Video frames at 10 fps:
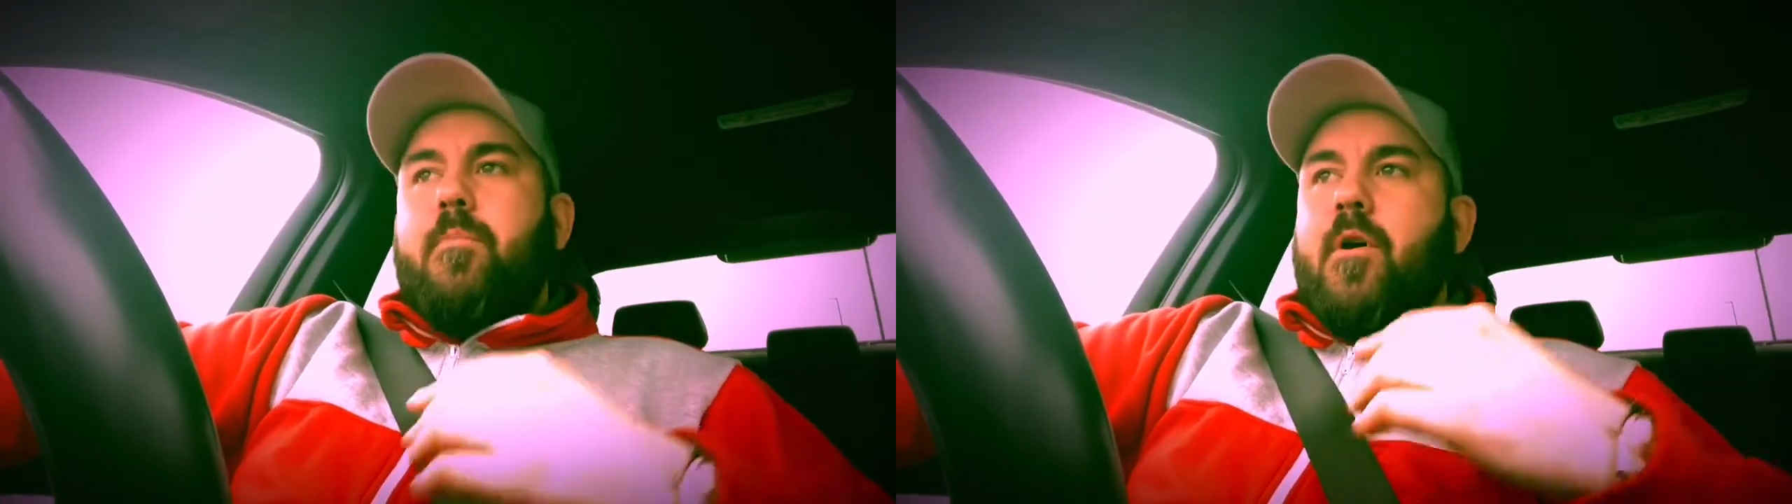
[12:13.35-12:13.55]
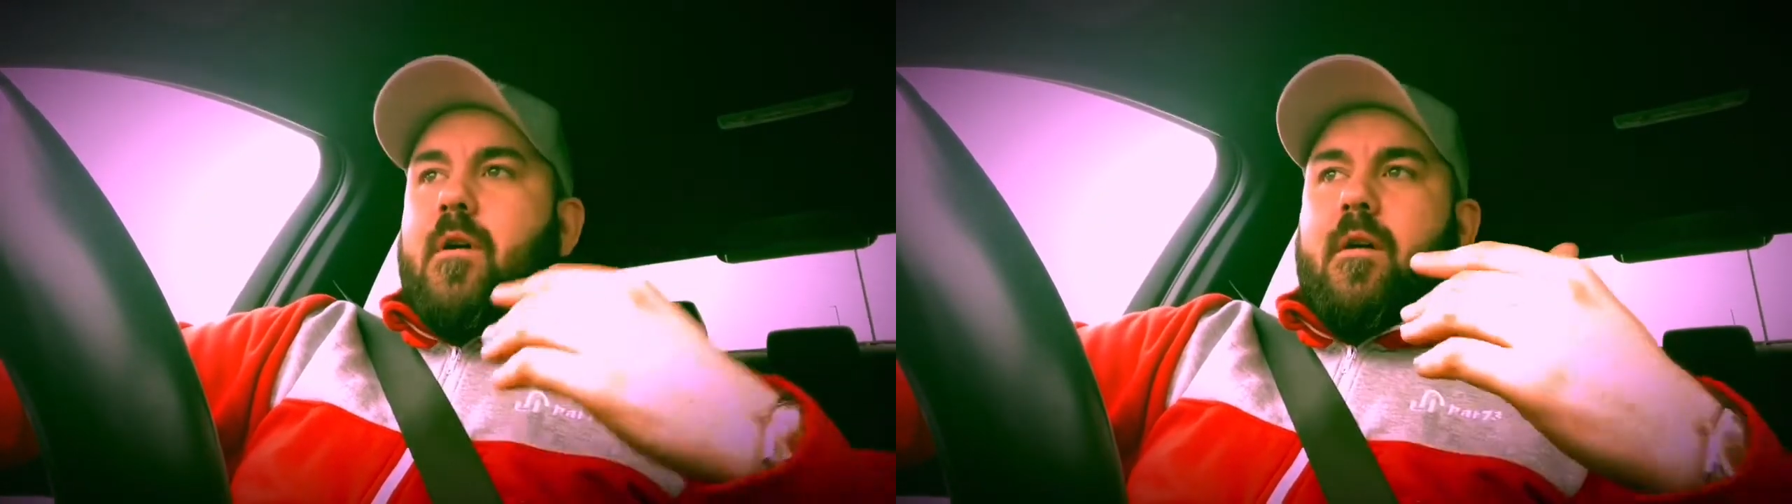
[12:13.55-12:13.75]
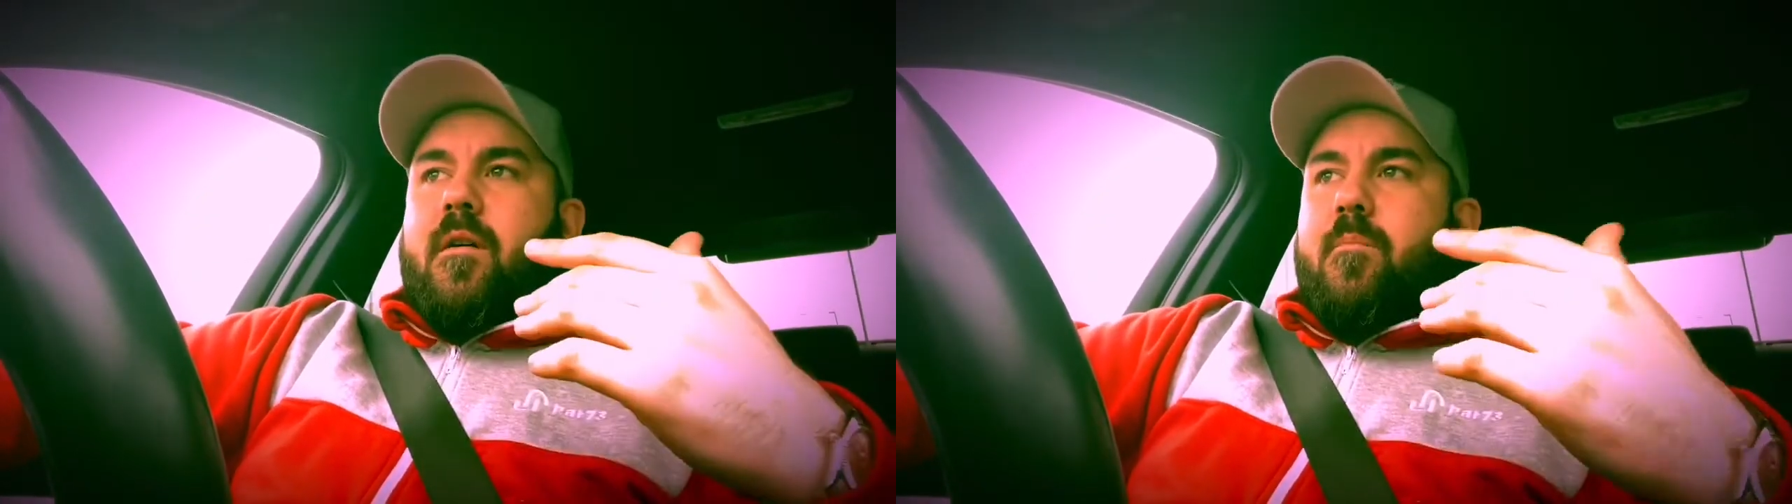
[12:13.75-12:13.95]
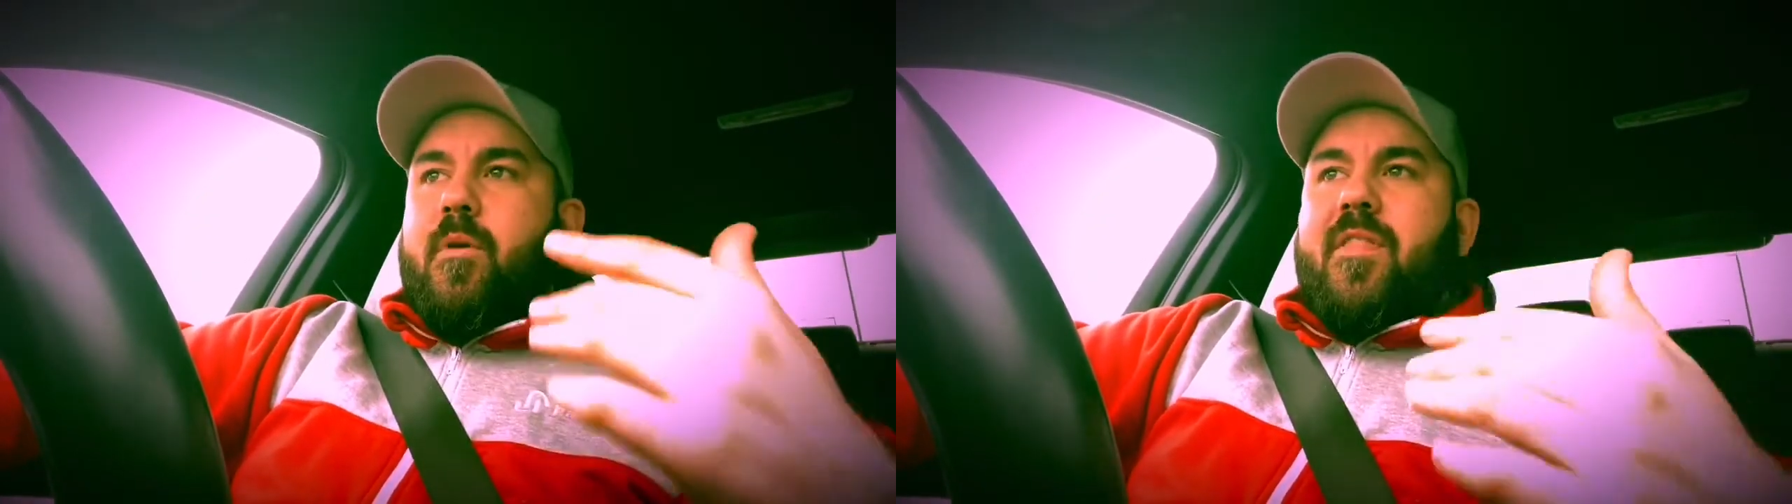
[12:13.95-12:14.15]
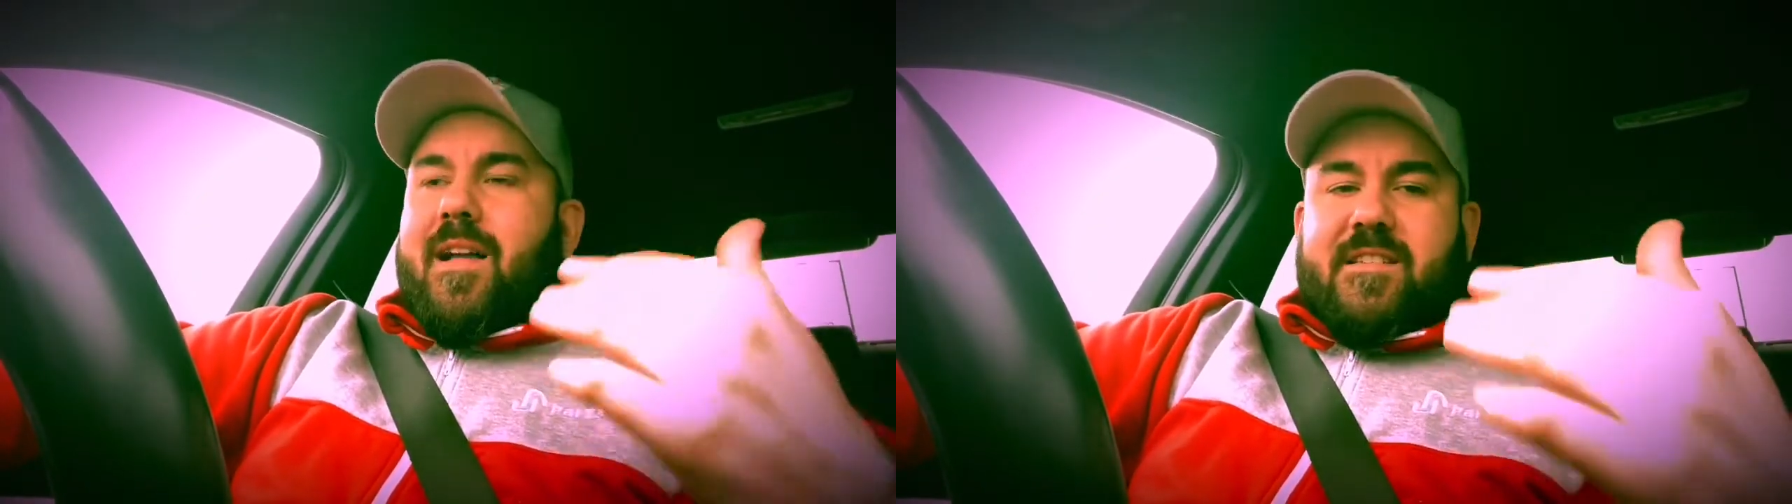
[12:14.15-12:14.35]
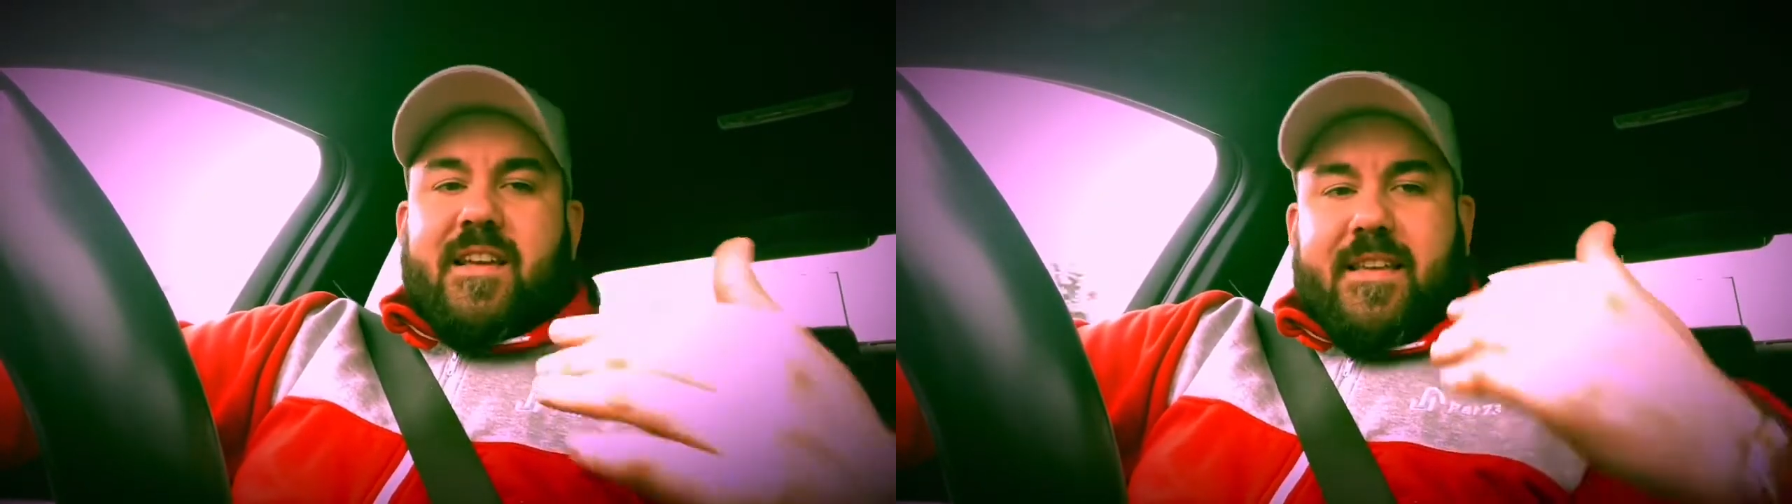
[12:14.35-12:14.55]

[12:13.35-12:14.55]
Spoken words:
but that's